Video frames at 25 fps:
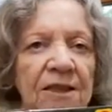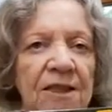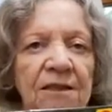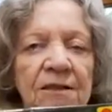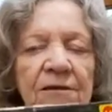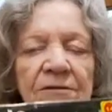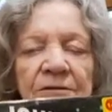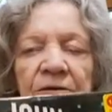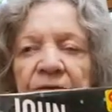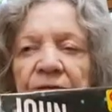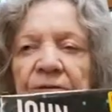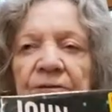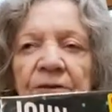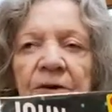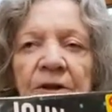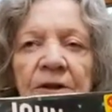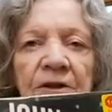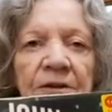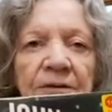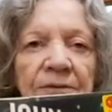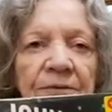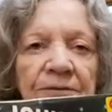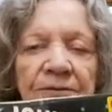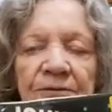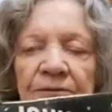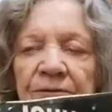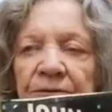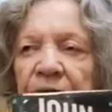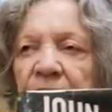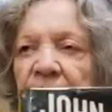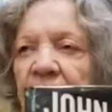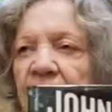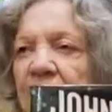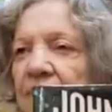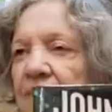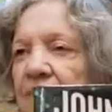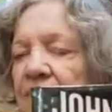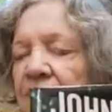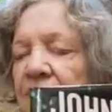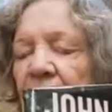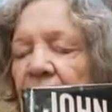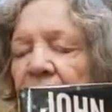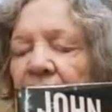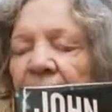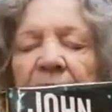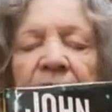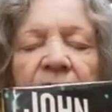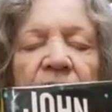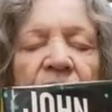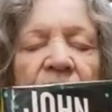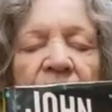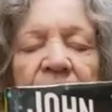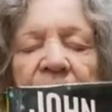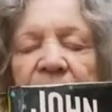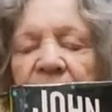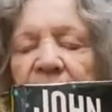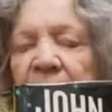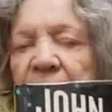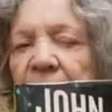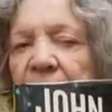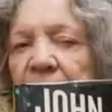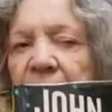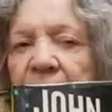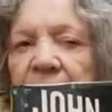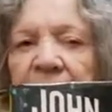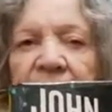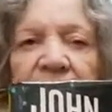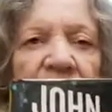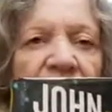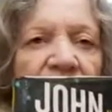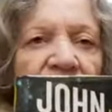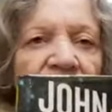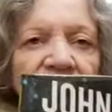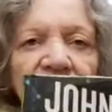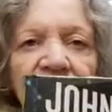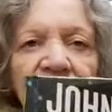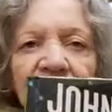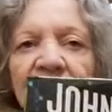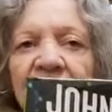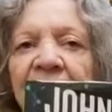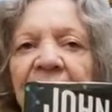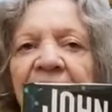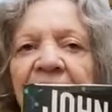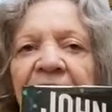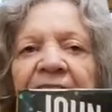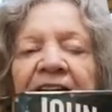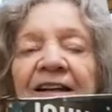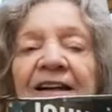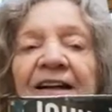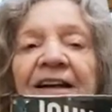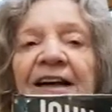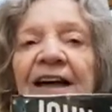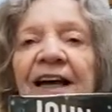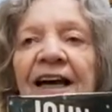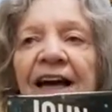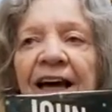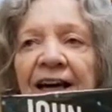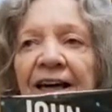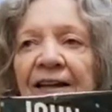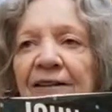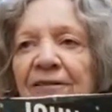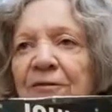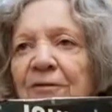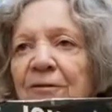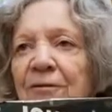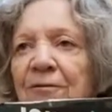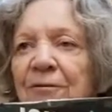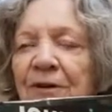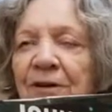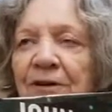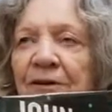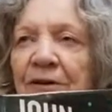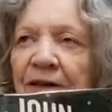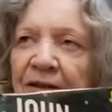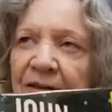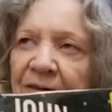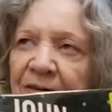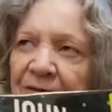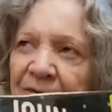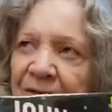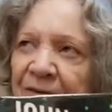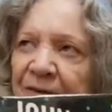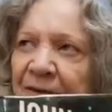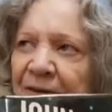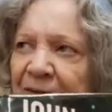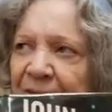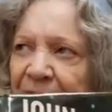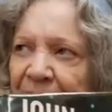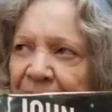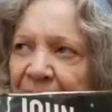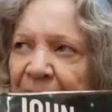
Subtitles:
typical John Soon, full of action, full of adventure, and